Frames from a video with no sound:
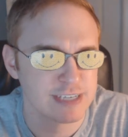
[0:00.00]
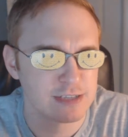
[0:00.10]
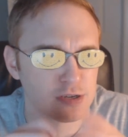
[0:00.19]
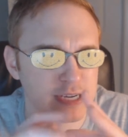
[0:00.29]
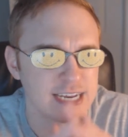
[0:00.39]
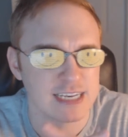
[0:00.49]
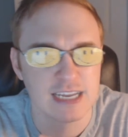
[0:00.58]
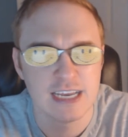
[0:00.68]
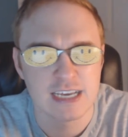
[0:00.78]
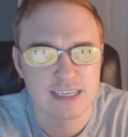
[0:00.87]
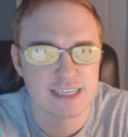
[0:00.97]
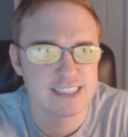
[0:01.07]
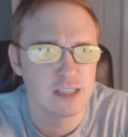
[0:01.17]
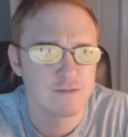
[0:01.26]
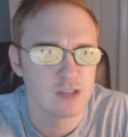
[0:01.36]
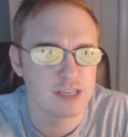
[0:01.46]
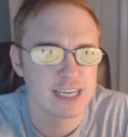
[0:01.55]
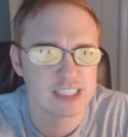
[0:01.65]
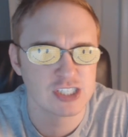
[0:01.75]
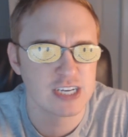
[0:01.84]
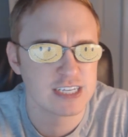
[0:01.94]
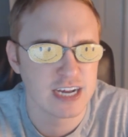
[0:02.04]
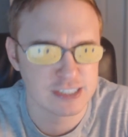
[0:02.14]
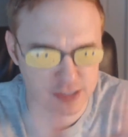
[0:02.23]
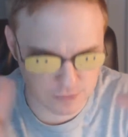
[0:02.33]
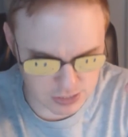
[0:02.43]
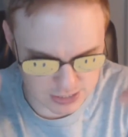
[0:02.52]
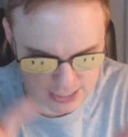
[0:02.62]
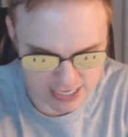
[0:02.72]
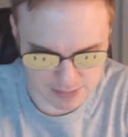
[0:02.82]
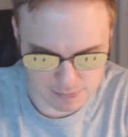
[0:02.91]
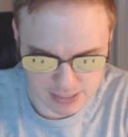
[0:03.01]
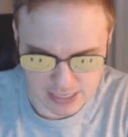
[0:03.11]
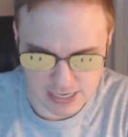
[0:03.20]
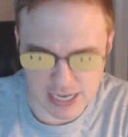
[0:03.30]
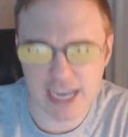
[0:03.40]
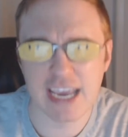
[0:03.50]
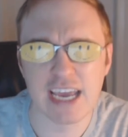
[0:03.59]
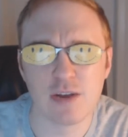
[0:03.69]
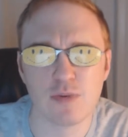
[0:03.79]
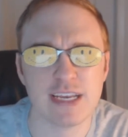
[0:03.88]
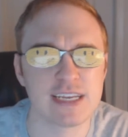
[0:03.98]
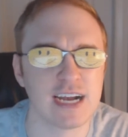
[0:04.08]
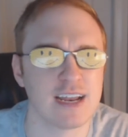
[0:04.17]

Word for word: and take a look at Godzilla for the next gen consoles for the time, and we